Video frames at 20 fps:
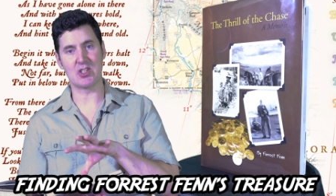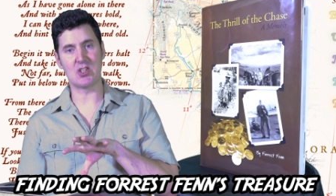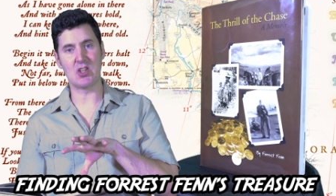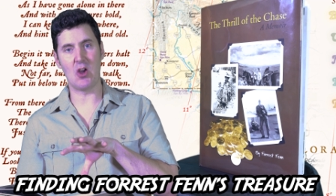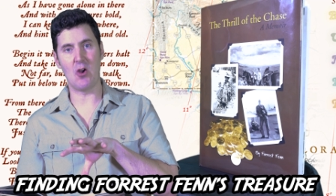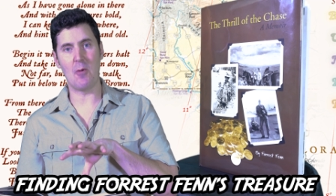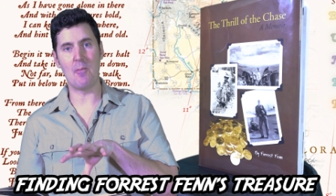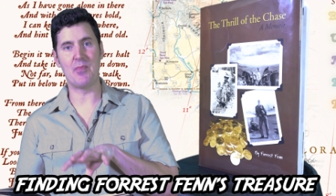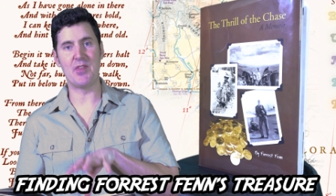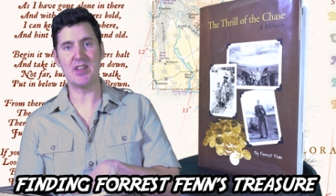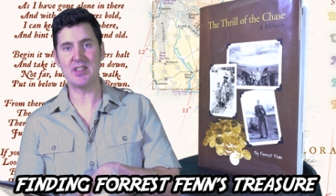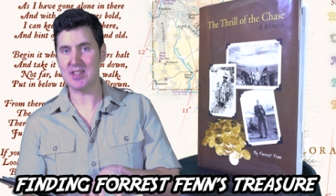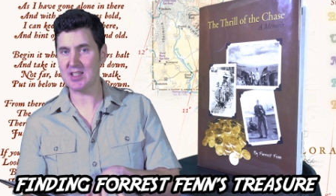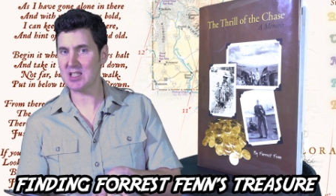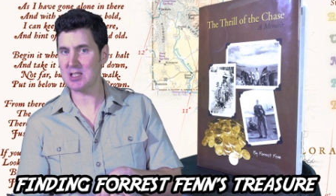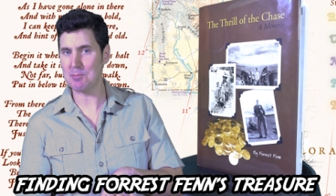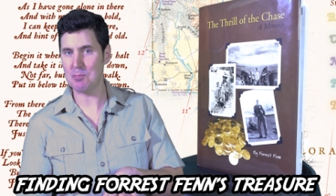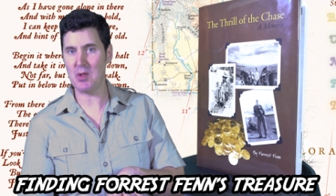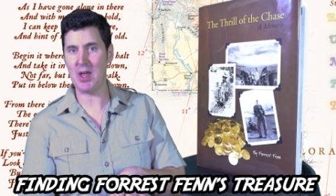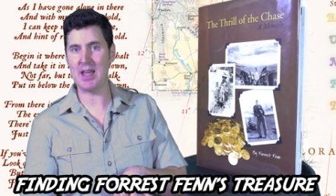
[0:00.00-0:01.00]
So this
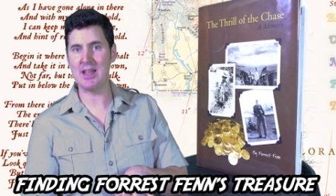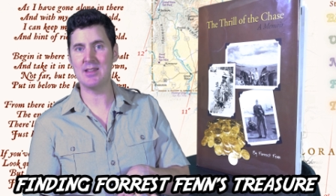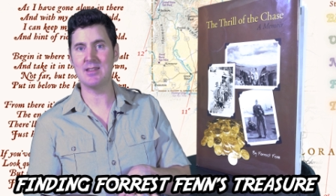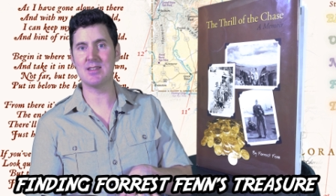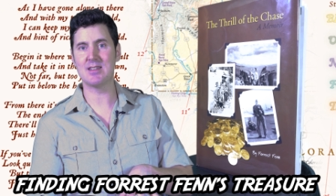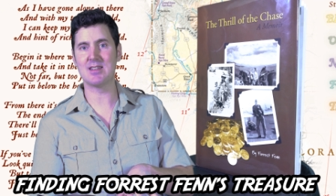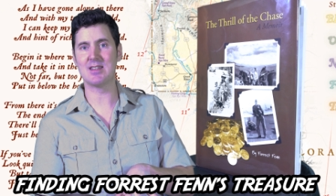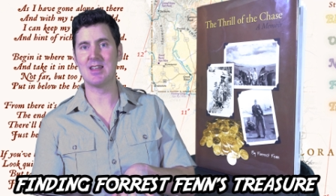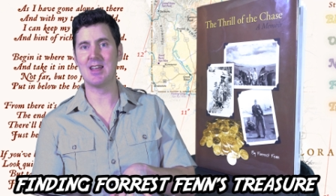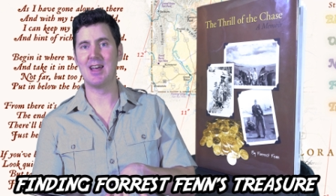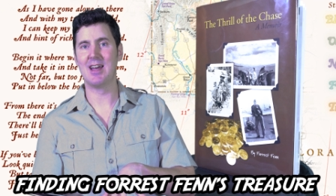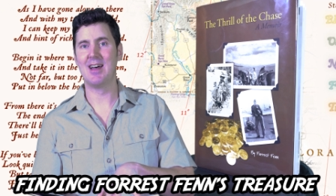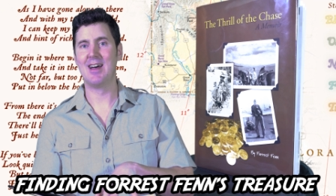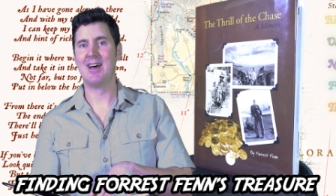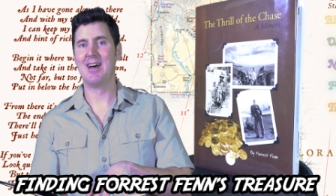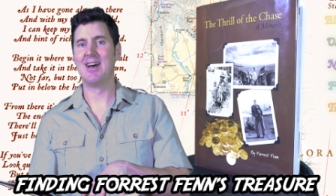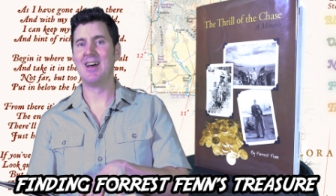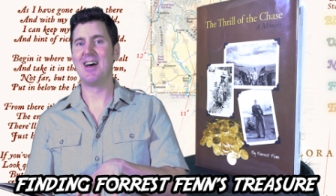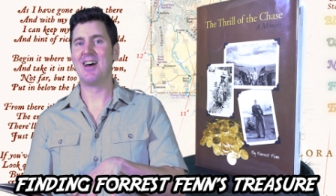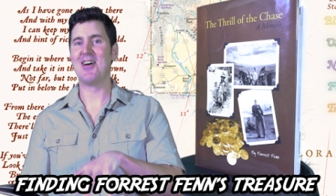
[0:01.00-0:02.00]
explains
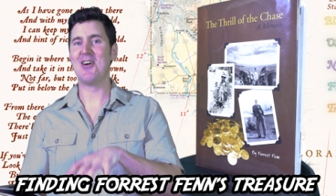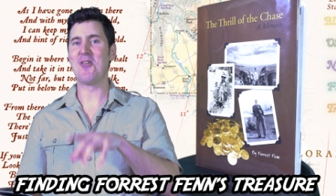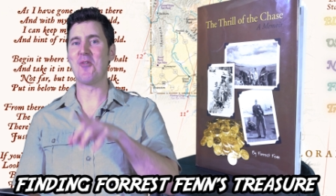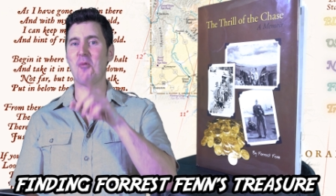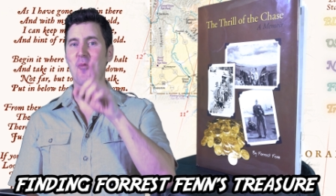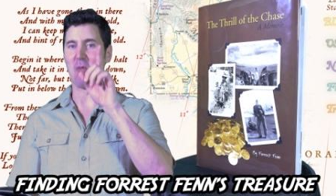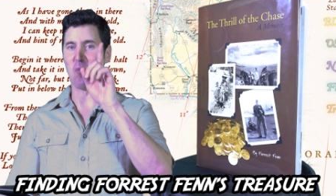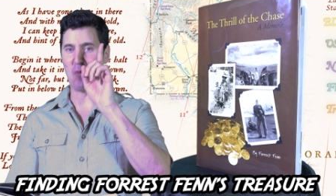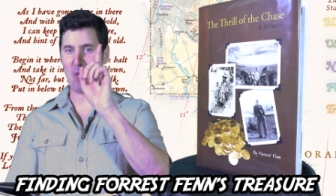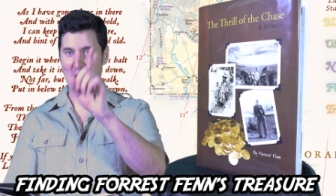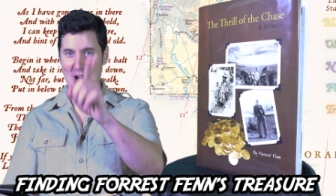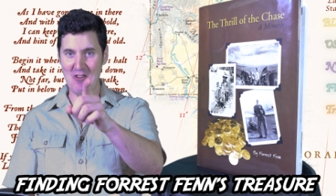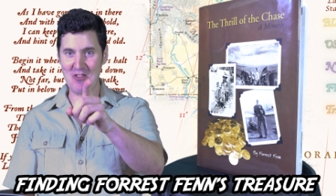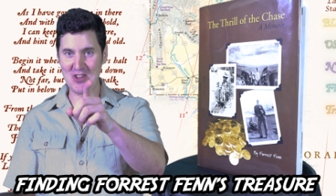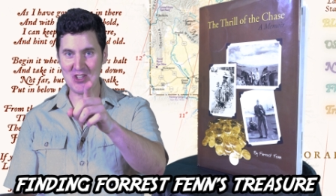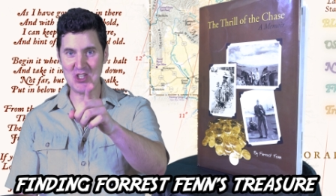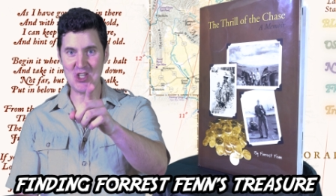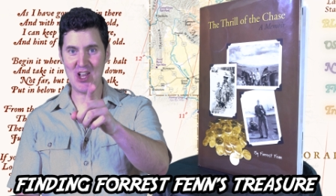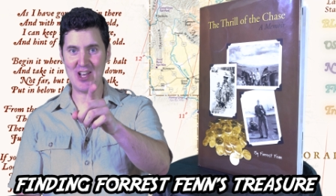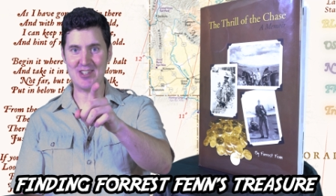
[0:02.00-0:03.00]
where
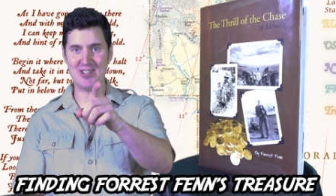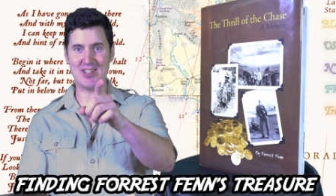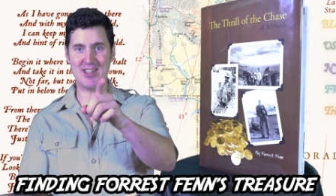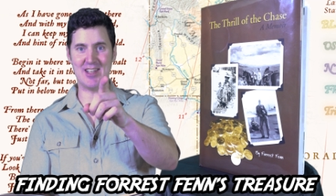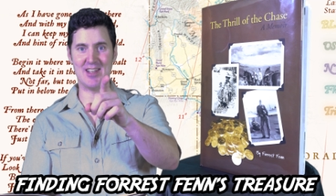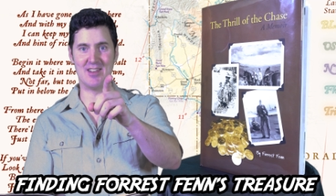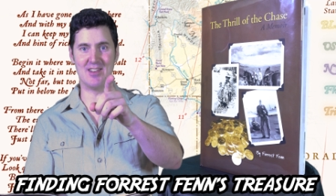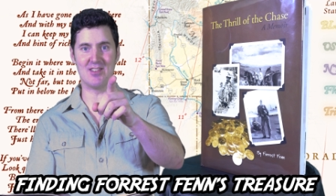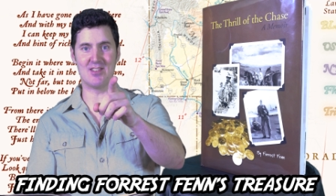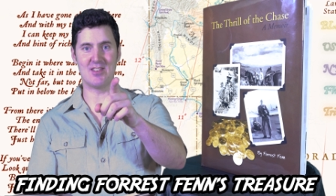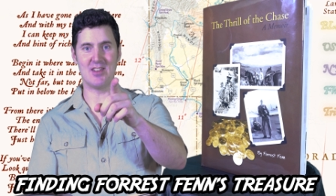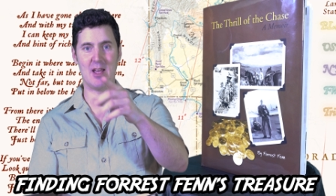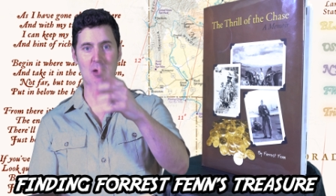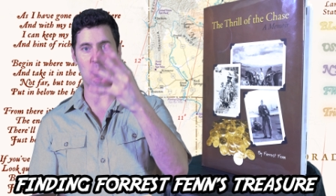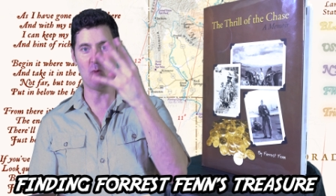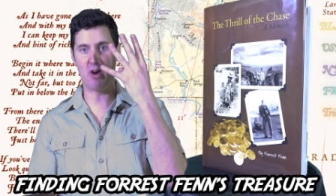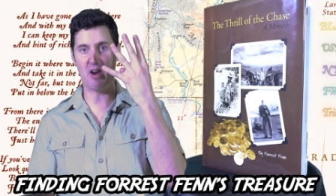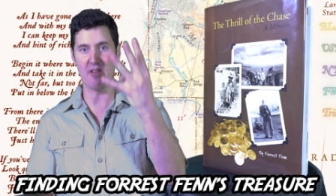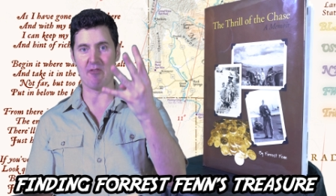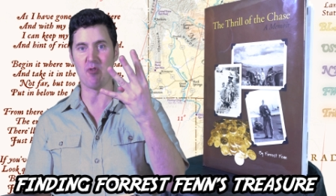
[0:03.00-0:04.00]
the chest is
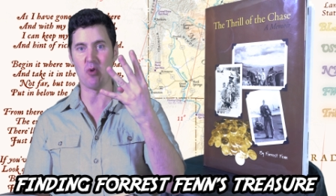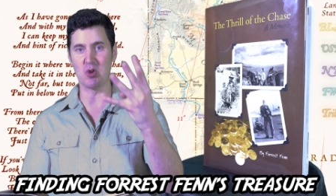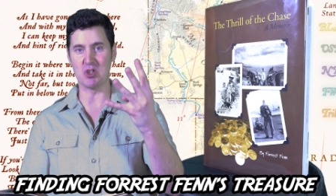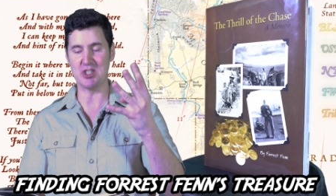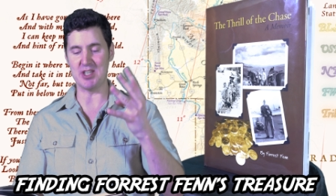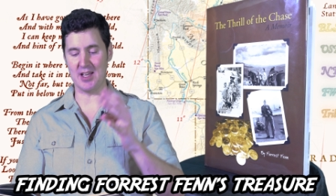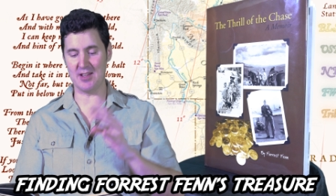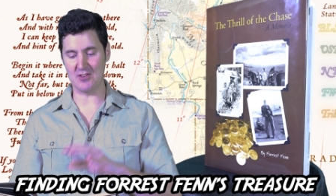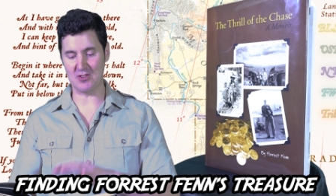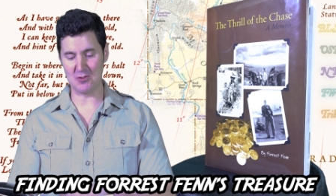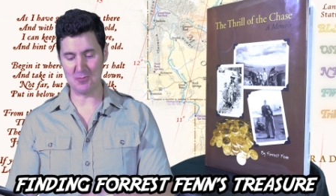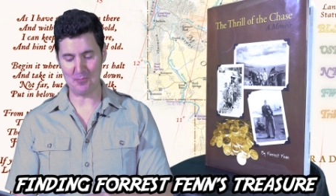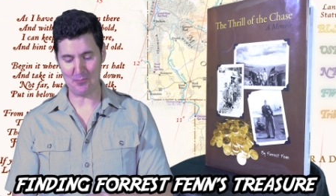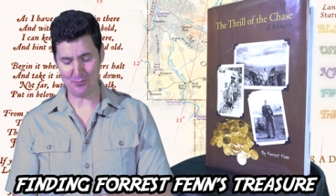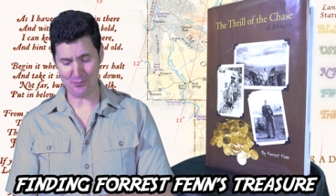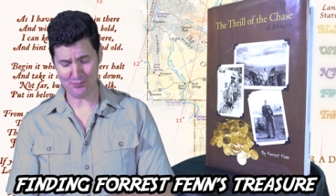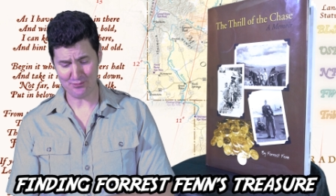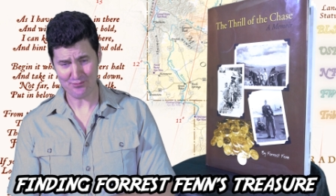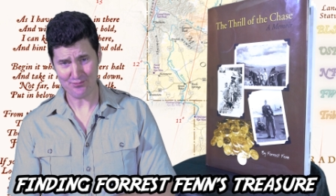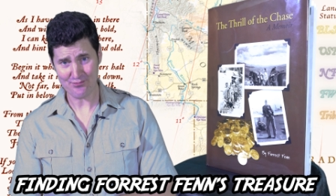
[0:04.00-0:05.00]
in one of the four states.
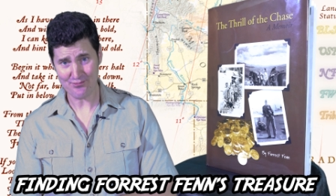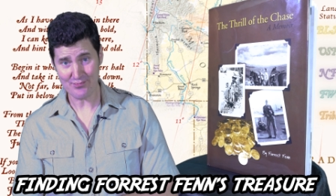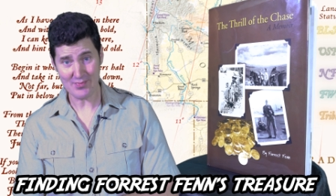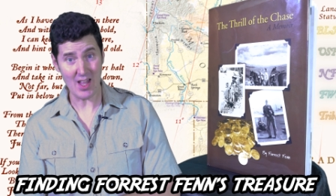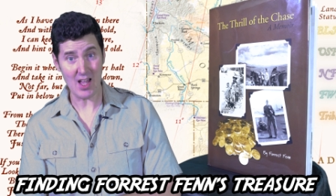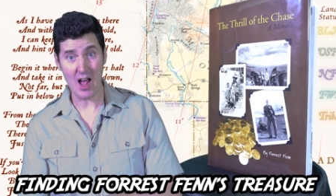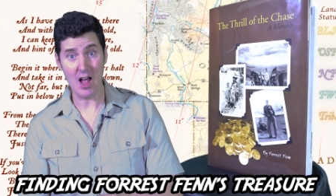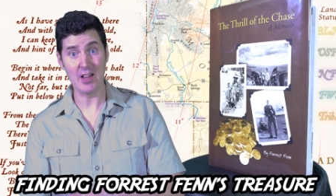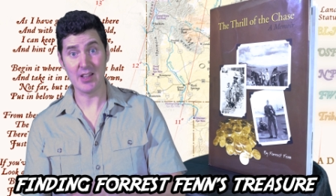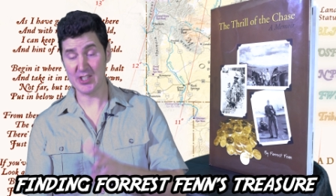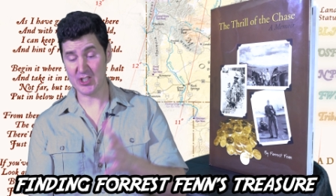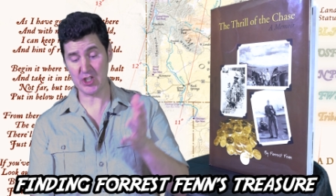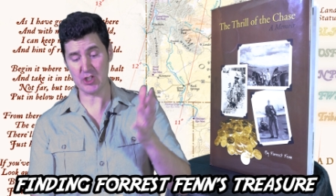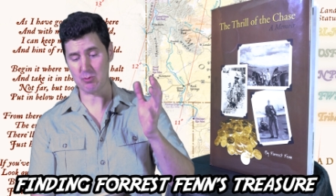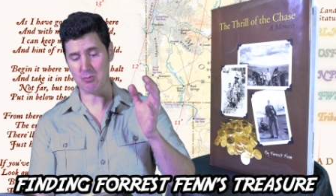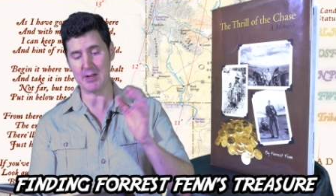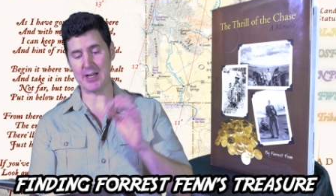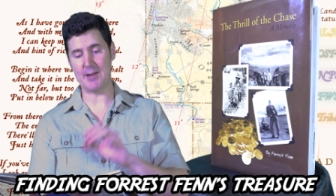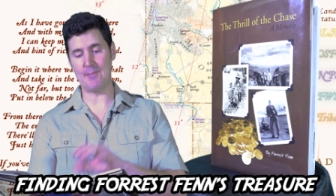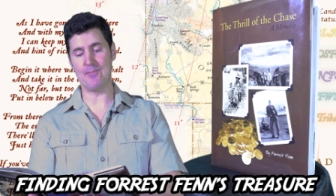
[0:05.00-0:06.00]
Let's
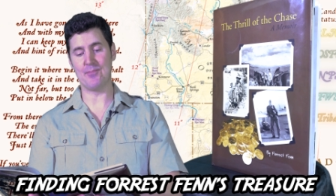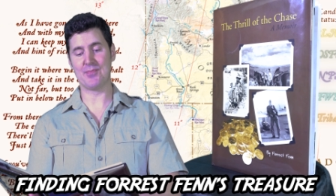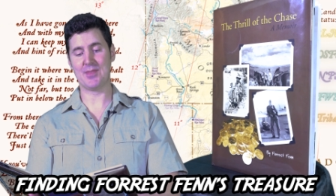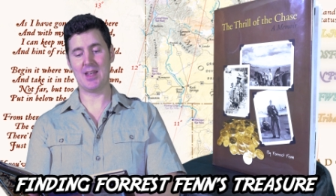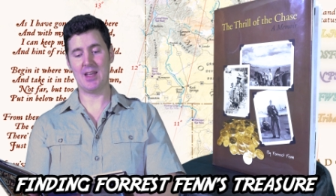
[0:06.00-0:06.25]
just read it.